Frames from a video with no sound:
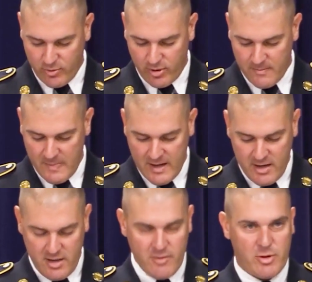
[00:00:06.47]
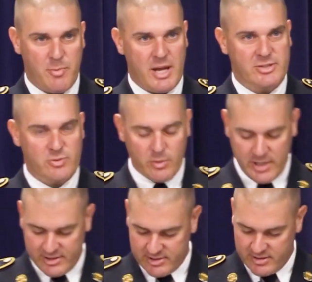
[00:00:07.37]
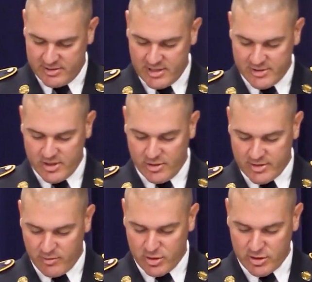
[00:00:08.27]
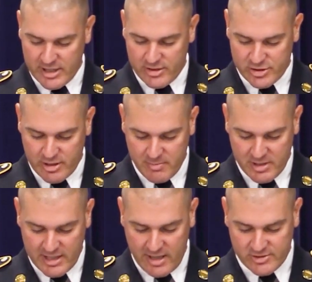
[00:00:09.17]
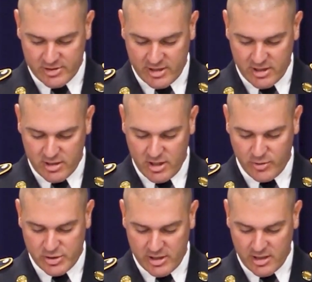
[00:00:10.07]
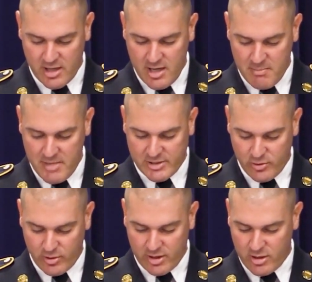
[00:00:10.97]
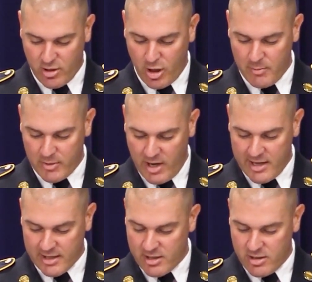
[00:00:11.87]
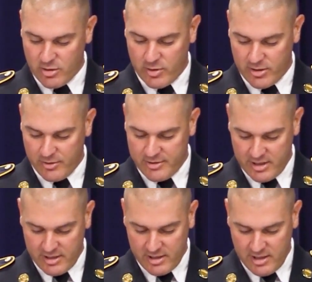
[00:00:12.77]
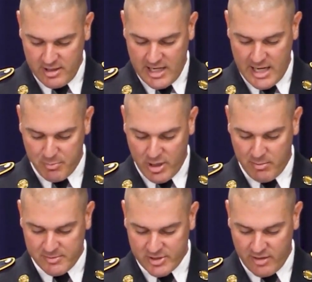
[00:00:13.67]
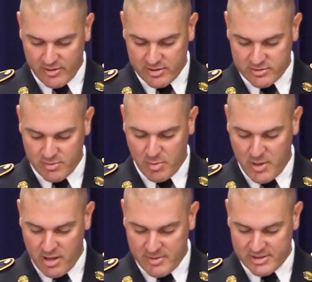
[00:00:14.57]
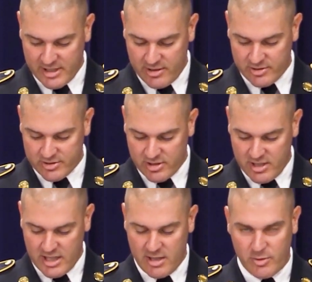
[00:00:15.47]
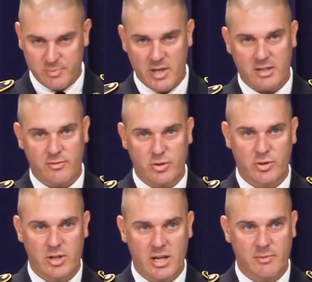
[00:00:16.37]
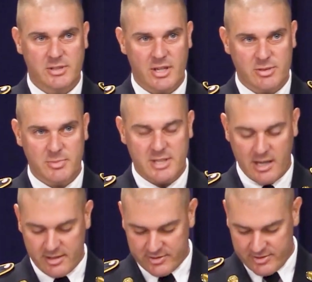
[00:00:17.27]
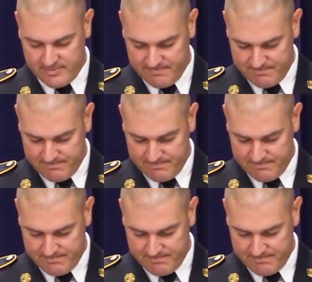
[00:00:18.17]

For the past 3 weeks, these NCOs have learned leadership, counseling, coaching, mentoring, Army writing, critical thinking, and problem solving to prepare them as leaders in their respective recruiting and retention battalions.